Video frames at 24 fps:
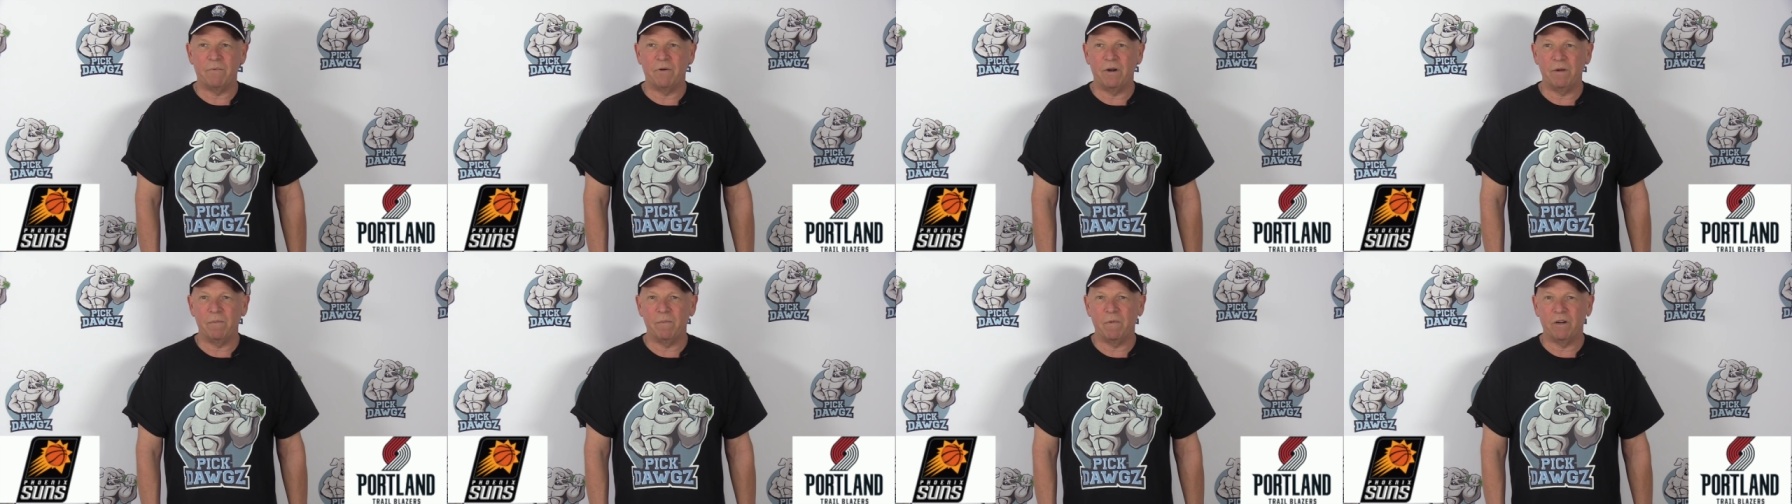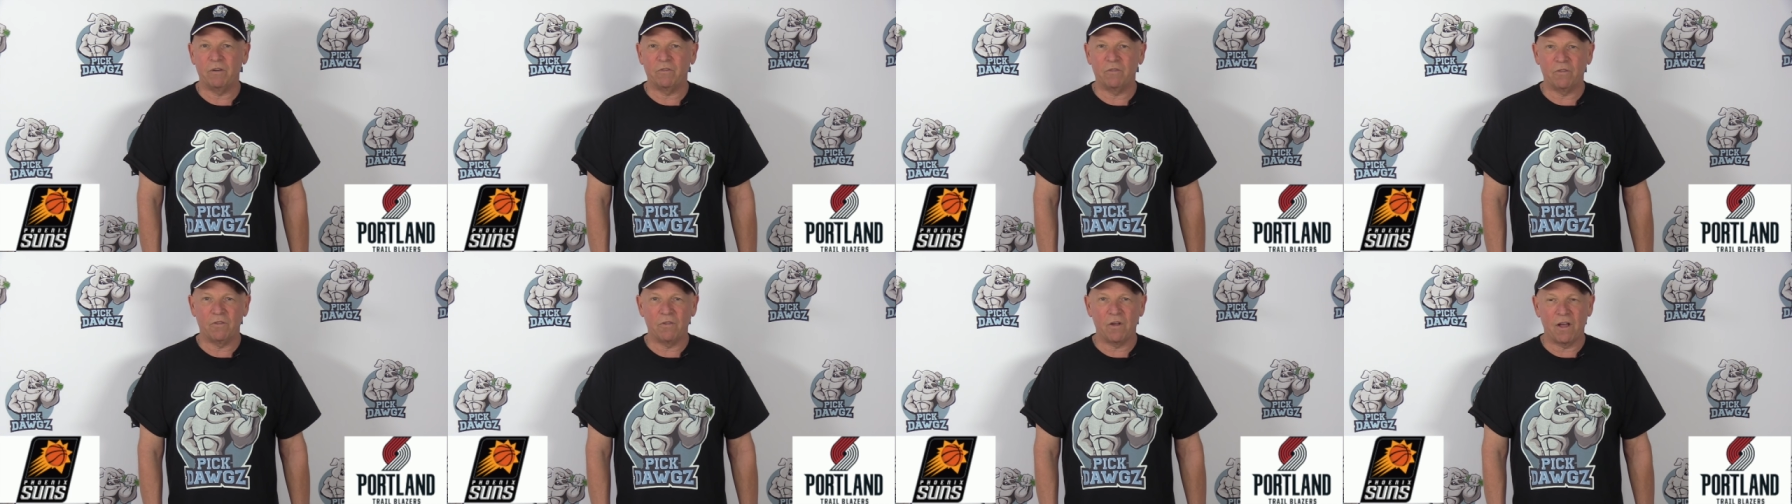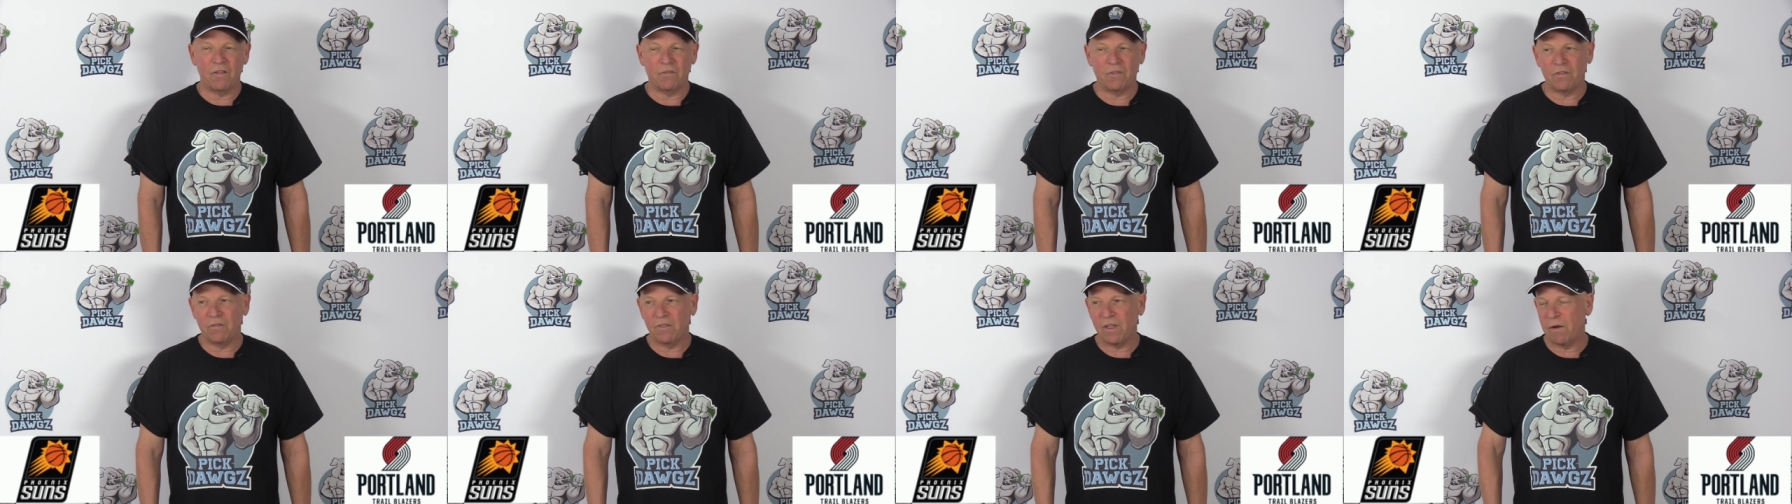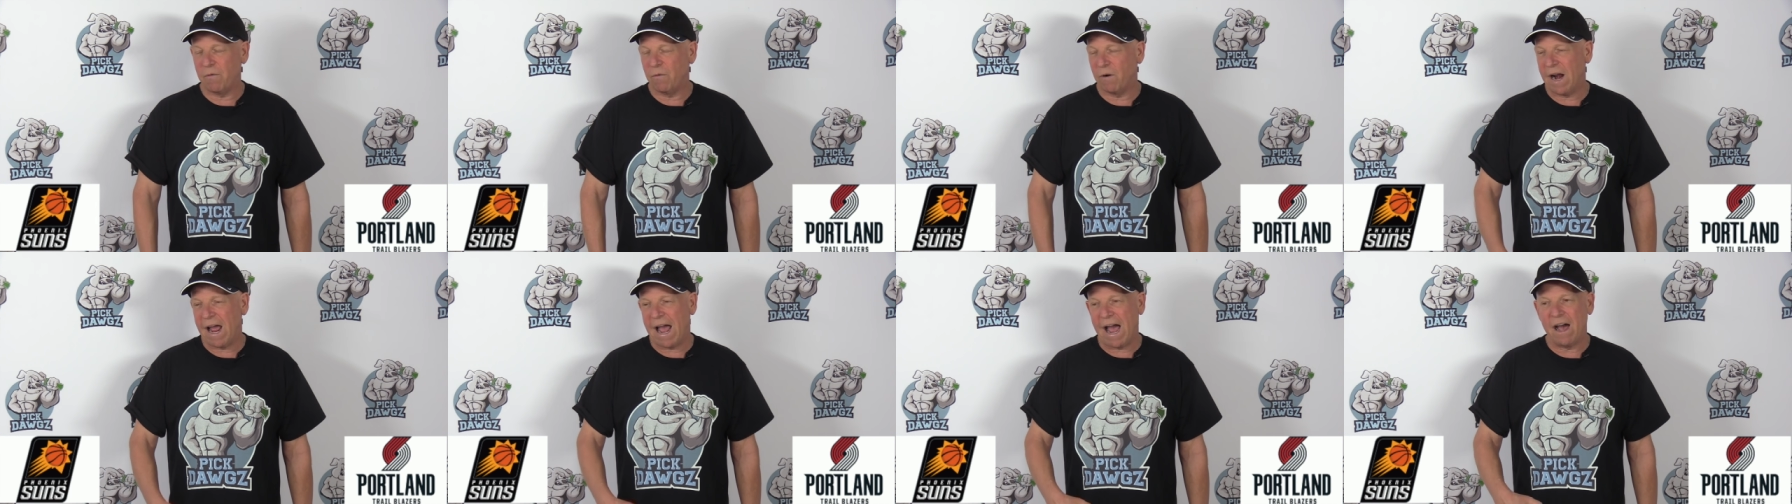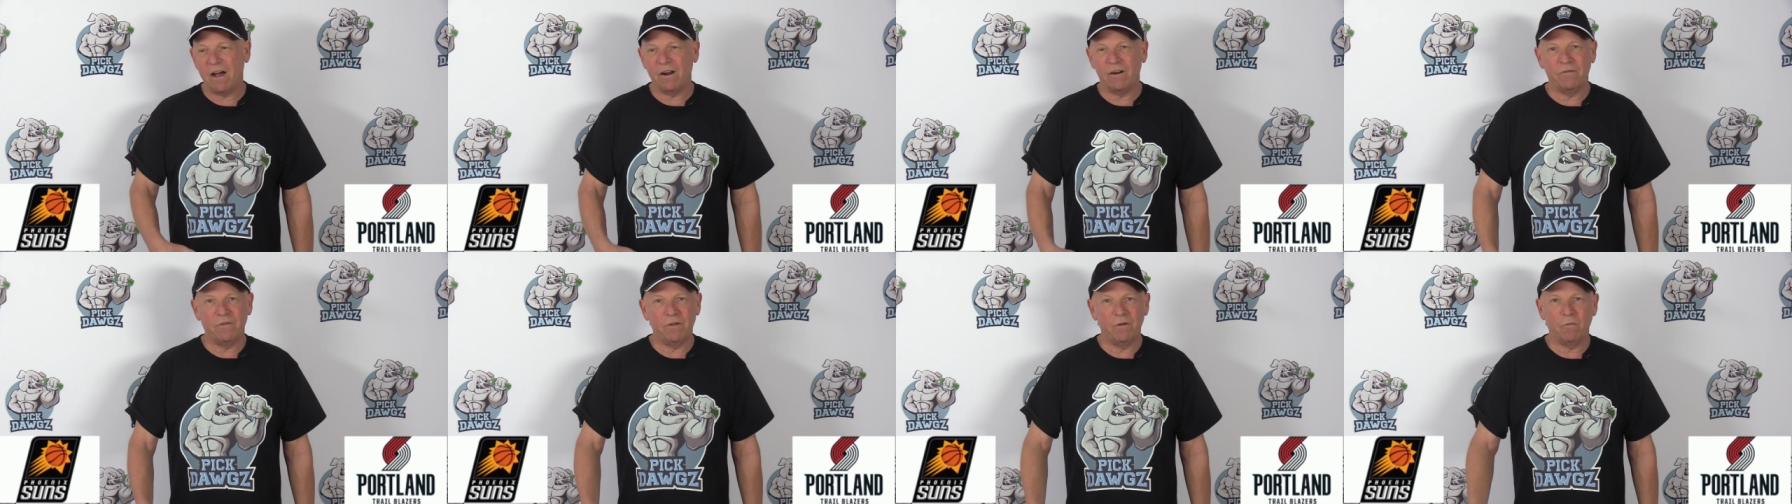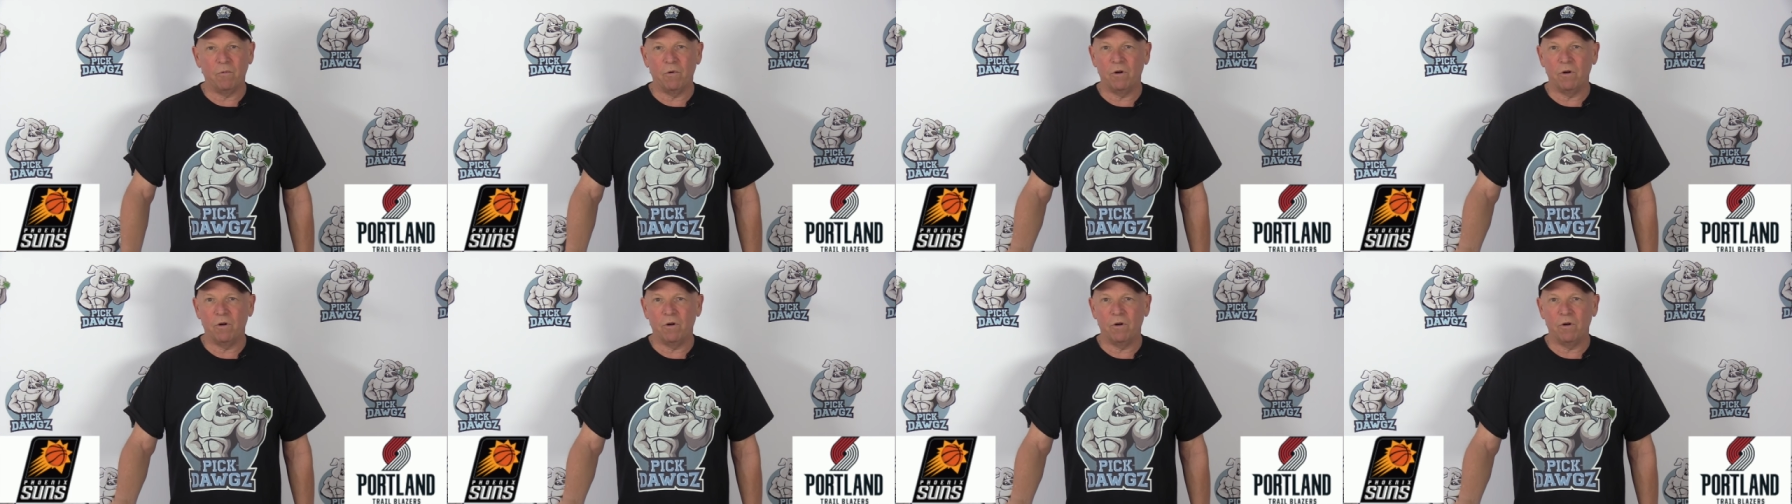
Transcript: pretty much thought that they were out of it,